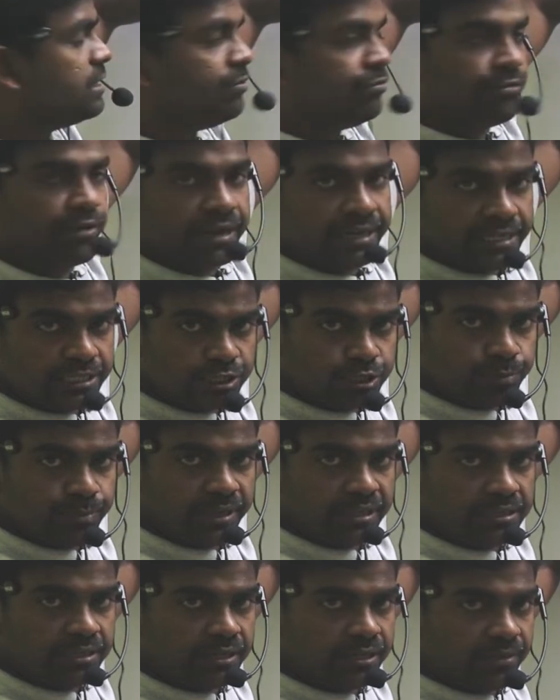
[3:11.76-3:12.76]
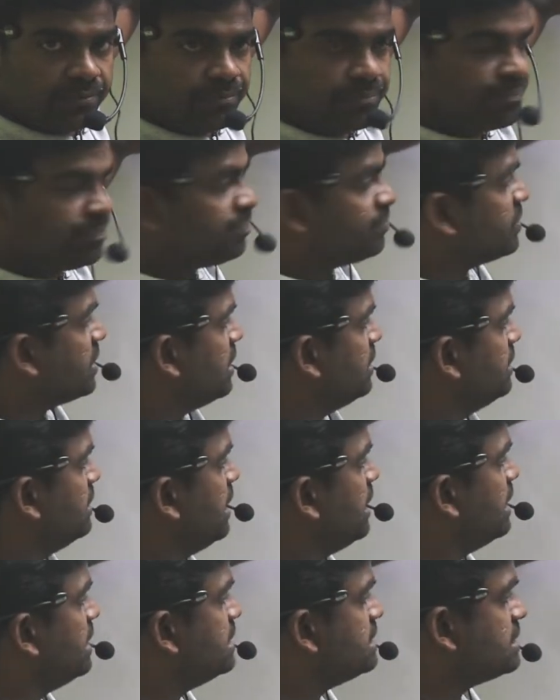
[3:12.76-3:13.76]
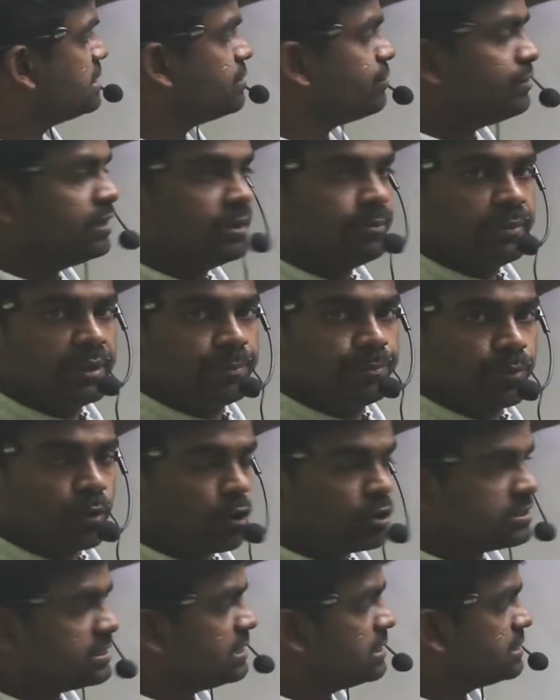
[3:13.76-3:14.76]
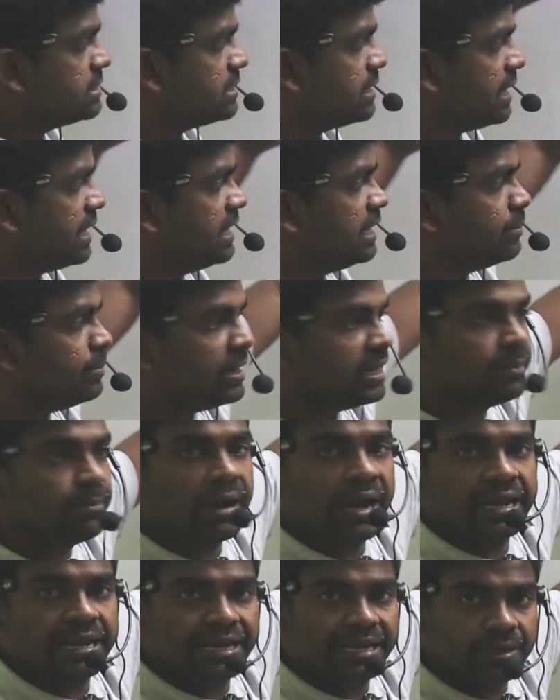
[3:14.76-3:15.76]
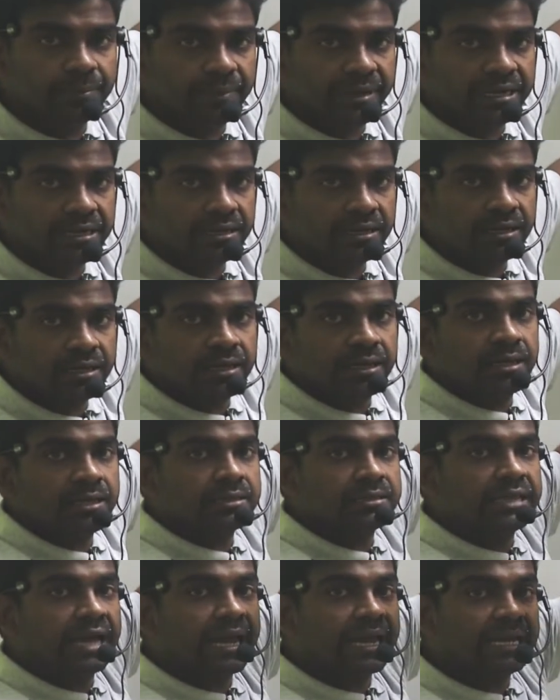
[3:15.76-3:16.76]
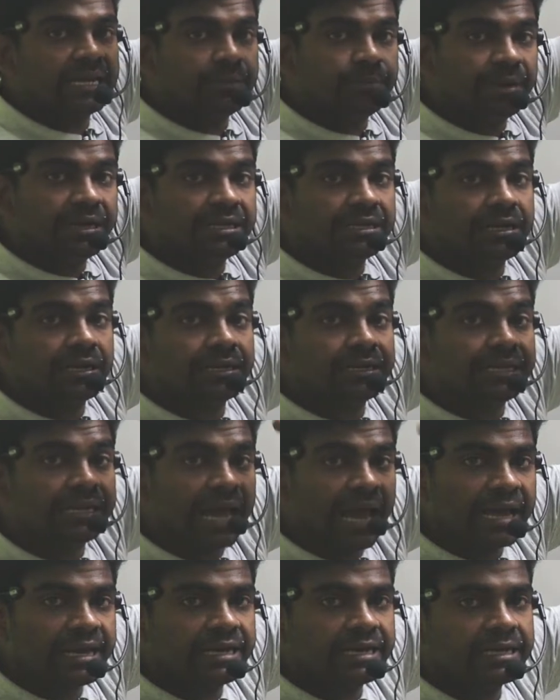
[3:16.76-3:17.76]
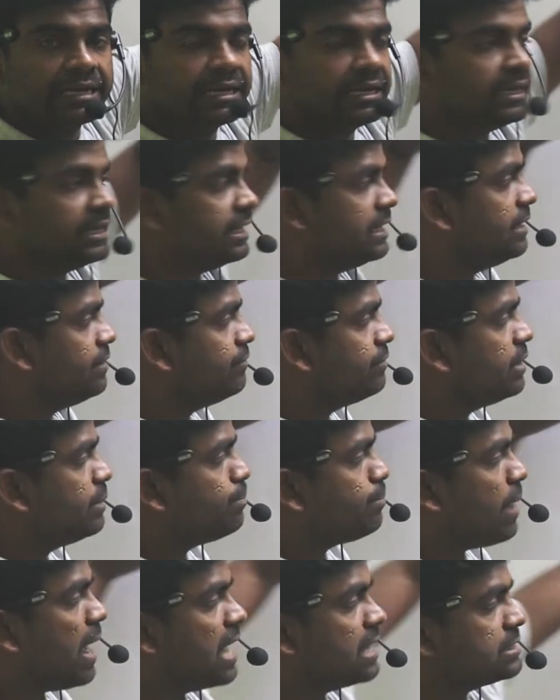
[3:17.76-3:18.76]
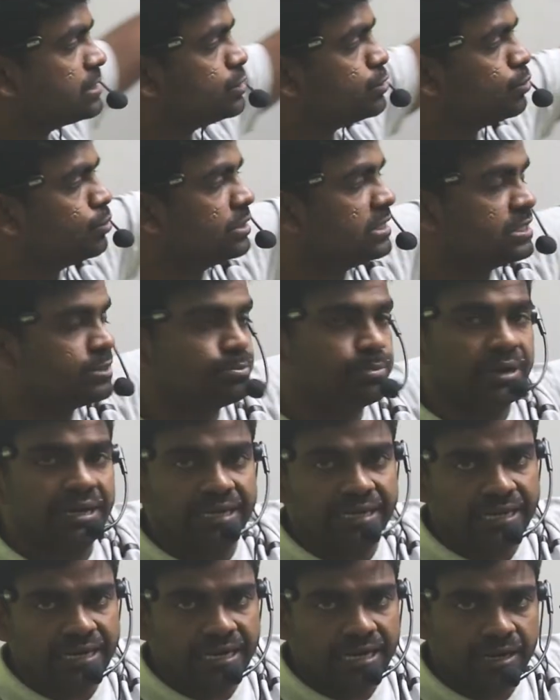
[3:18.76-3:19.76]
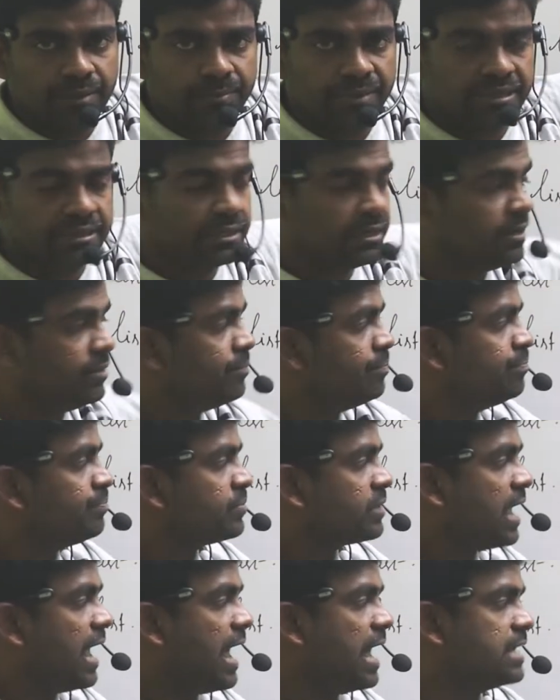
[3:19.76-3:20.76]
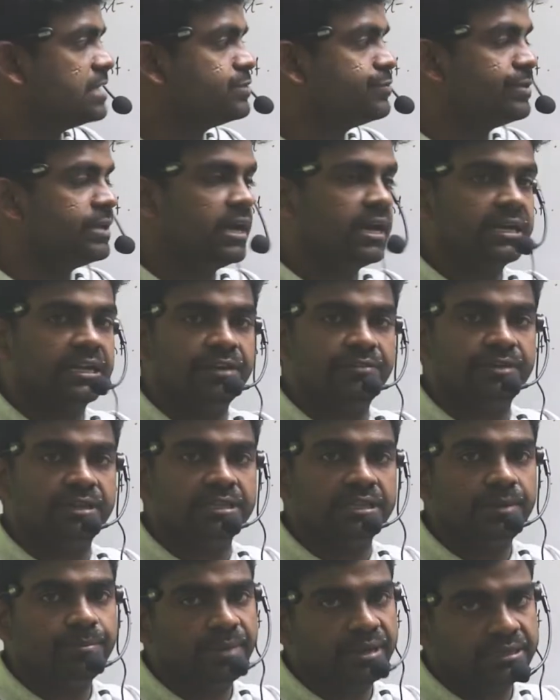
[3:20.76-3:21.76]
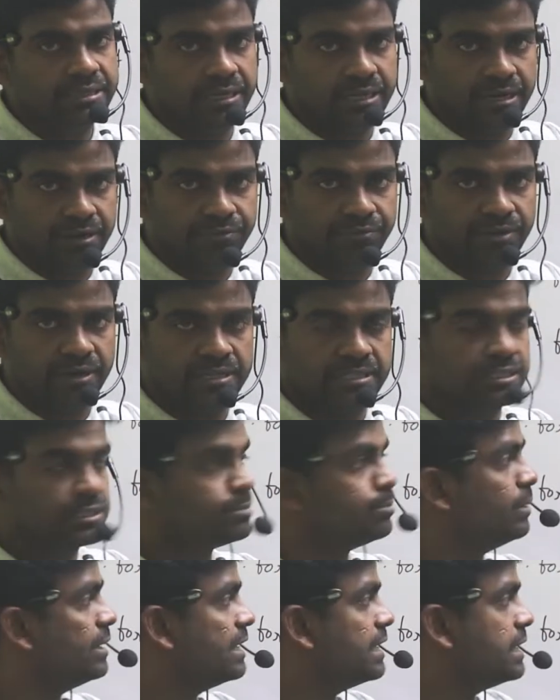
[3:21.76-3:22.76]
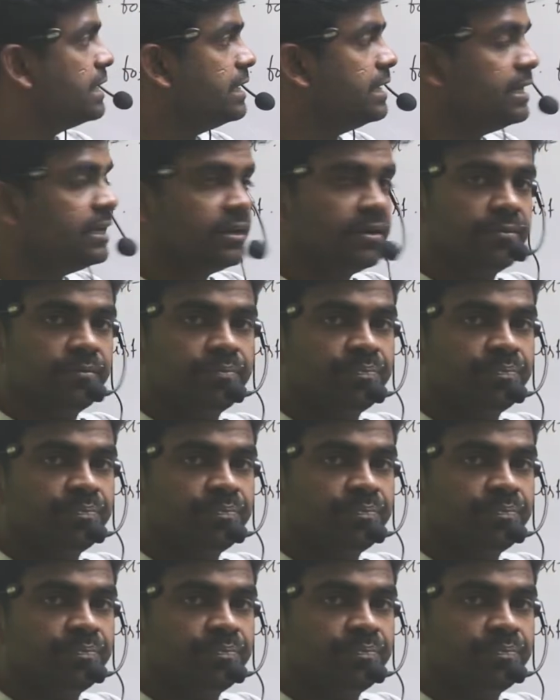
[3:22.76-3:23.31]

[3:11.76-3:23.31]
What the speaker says: the ForEach method, the list will be processed element by element. The element directly will pass to this println method as we are giving the method reference. But here,